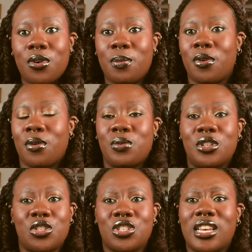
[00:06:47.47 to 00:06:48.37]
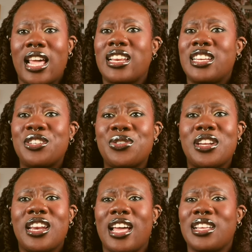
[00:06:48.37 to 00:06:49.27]
but we just like literally
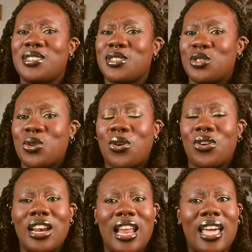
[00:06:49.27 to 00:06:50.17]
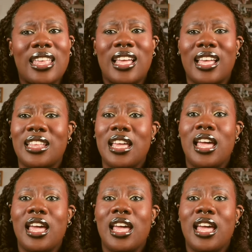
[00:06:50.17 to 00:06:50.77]
like talk online and